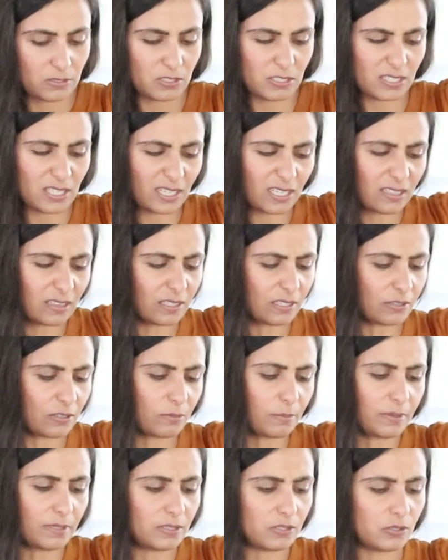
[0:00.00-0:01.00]
just like a
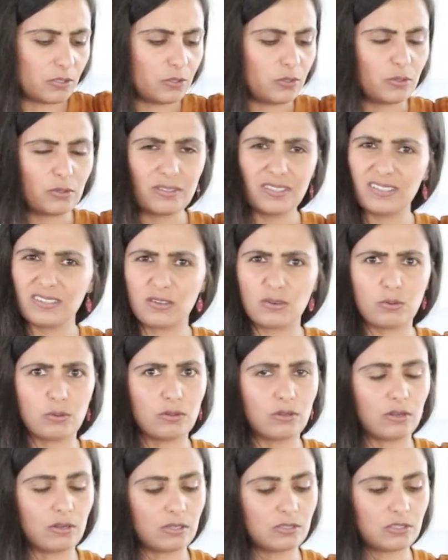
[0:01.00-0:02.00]
little bit. You don't need a whole
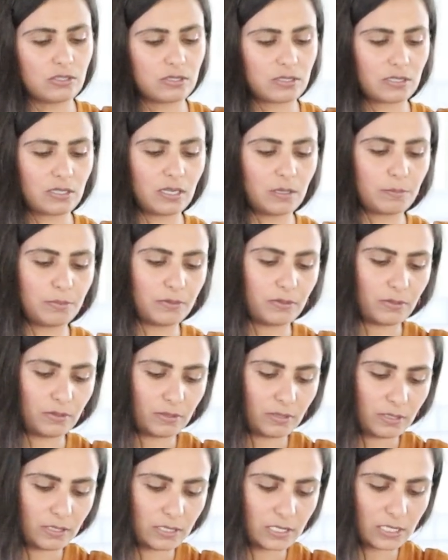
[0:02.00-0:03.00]
lot, just a
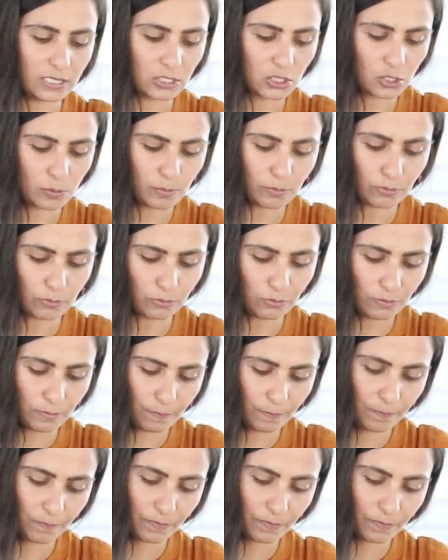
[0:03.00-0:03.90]
couple teaspoons.